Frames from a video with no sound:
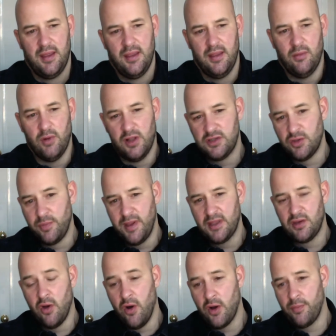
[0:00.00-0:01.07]
There will also be a
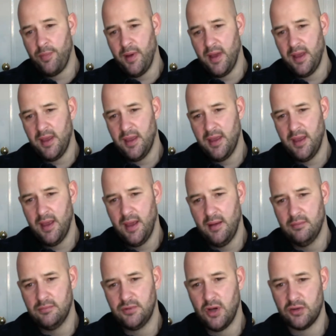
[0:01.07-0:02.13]
talk by
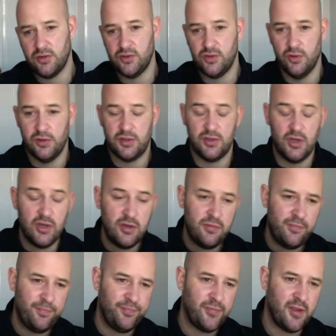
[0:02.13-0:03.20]
Dr. Joel Zhu
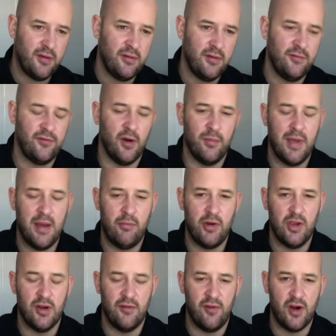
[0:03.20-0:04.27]
from Emory
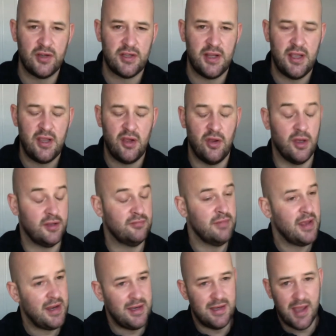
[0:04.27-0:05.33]
University, who has
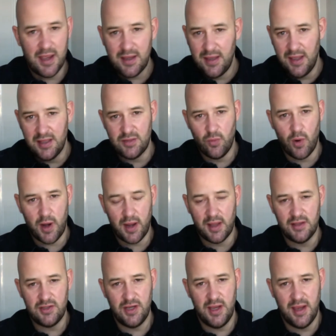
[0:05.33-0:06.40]
many decades working
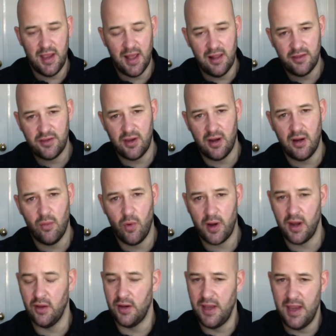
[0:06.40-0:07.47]
at GE Healthcare,
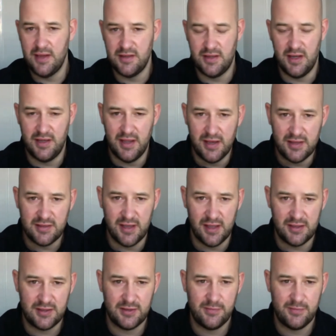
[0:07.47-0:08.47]
working on ECG datasets,